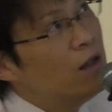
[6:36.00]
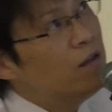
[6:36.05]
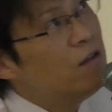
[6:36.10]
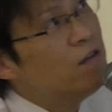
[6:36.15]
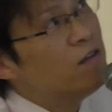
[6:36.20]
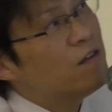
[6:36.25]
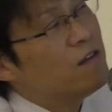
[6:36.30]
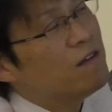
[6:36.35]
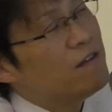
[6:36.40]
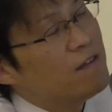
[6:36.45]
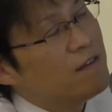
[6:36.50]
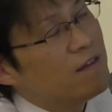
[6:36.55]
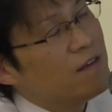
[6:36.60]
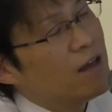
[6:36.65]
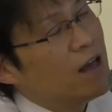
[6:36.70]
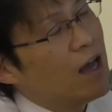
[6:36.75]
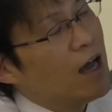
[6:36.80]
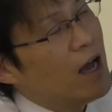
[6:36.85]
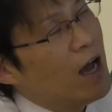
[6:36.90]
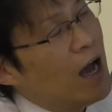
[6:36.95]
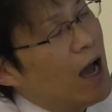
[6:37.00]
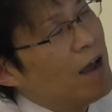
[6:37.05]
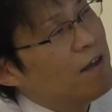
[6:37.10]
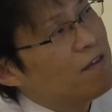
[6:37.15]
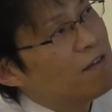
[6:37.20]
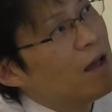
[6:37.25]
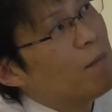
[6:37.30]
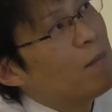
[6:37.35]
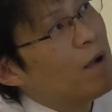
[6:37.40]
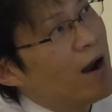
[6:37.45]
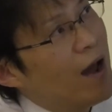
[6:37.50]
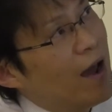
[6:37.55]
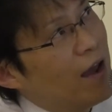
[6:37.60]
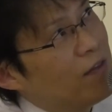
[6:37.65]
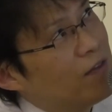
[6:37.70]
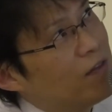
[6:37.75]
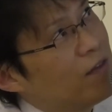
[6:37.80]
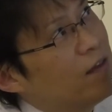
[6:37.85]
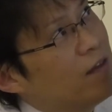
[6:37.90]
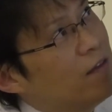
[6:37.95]
This is, I
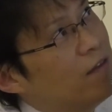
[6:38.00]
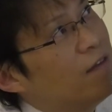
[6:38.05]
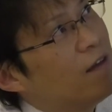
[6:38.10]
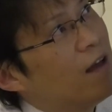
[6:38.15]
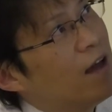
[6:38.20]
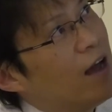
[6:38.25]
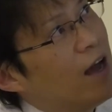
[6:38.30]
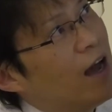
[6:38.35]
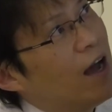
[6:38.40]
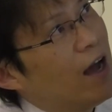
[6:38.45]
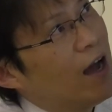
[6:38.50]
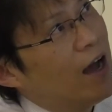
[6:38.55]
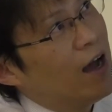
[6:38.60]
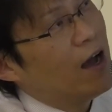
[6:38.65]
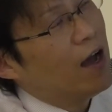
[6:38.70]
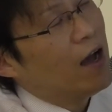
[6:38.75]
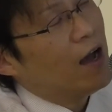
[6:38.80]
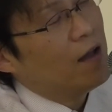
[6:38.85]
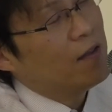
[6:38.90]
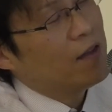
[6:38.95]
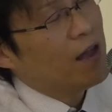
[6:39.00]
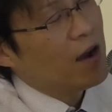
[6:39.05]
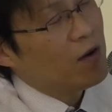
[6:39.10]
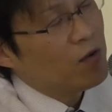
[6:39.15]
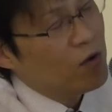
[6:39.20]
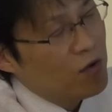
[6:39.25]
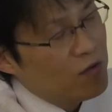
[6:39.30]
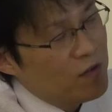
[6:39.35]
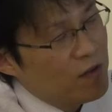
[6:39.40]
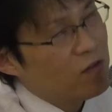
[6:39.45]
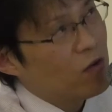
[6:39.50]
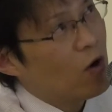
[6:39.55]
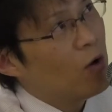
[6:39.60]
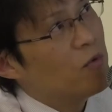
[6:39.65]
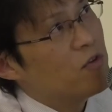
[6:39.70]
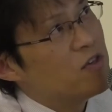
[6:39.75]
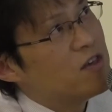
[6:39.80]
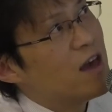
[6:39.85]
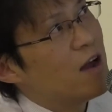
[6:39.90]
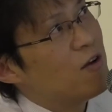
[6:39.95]
summarize the diagnosis
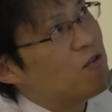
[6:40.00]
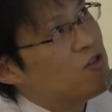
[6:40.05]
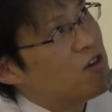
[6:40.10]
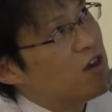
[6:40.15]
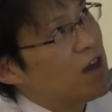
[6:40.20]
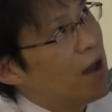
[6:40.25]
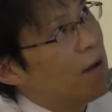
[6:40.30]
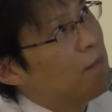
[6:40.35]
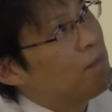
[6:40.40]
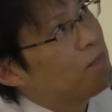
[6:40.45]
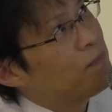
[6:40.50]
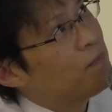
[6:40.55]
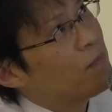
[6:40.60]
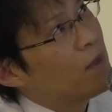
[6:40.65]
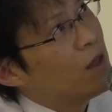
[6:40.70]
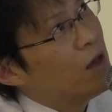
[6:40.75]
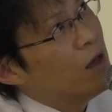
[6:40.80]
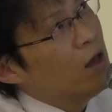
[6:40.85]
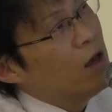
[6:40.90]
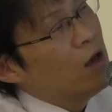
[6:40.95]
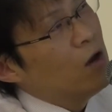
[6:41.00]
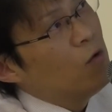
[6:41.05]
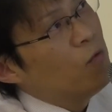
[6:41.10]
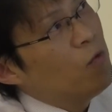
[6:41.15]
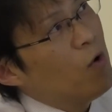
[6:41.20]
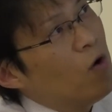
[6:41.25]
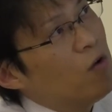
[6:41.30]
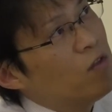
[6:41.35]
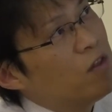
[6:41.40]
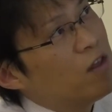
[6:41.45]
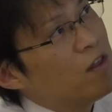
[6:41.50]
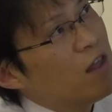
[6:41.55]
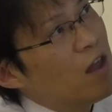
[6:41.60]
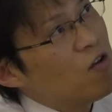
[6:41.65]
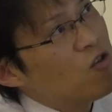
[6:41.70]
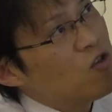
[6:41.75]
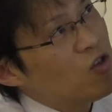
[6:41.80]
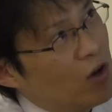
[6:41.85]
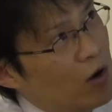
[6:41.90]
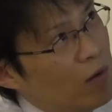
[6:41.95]
of giardia. For
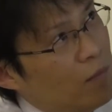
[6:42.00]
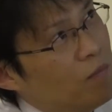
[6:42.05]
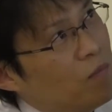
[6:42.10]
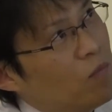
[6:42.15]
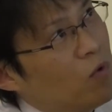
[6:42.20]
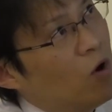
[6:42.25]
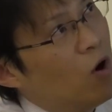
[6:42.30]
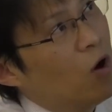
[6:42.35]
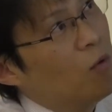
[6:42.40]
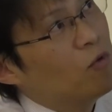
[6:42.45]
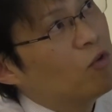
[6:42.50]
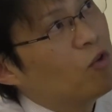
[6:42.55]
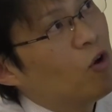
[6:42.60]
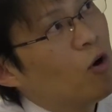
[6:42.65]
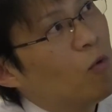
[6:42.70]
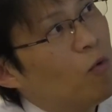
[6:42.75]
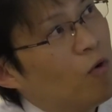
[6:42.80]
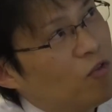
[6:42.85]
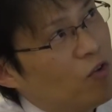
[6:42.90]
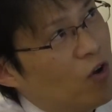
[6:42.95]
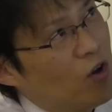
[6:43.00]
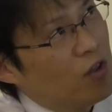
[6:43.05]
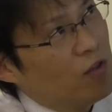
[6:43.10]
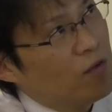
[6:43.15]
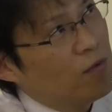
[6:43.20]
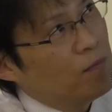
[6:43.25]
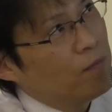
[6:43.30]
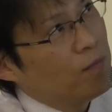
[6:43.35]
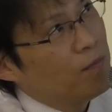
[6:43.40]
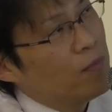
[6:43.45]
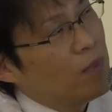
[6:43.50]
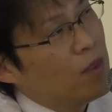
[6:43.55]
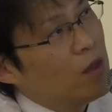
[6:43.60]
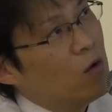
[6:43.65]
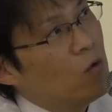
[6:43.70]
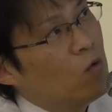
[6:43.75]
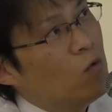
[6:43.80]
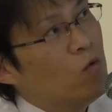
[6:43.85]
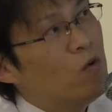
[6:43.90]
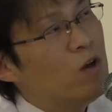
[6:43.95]
detection of trophozoite,
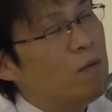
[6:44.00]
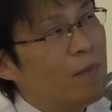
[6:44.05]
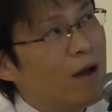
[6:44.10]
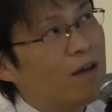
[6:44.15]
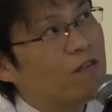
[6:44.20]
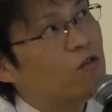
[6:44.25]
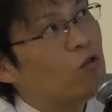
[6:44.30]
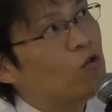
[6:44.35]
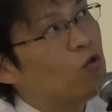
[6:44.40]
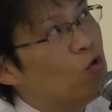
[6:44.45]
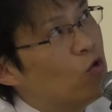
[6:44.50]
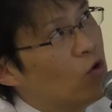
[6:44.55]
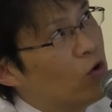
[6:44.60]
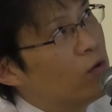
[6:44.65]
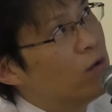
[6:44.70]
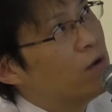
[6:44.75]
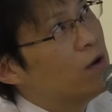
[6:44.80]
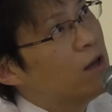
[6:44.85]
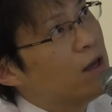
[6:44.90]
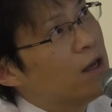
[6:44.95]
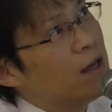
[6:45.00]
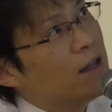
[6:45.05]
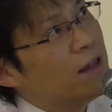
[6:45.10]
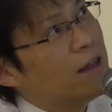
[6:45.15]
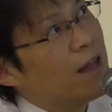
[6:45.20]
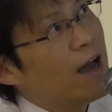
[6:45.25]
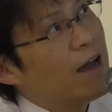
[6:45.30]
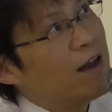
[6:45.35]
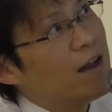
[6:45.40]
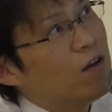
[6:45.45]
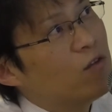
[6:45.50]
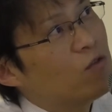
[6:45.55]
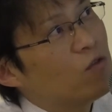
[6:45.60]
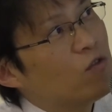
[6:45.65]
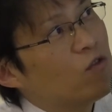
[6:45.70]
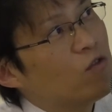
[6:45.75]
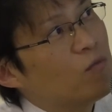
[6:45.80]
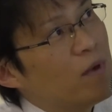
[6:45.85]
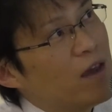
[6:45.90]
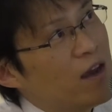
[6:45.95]
we must do direct
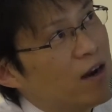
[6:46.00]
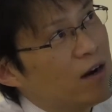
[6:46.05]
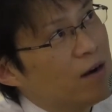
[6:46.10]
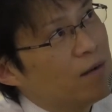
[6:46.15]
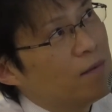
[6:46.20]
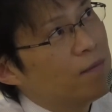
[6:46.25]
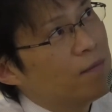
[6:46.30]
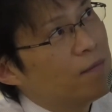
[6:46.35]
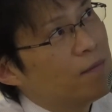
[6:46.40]
smear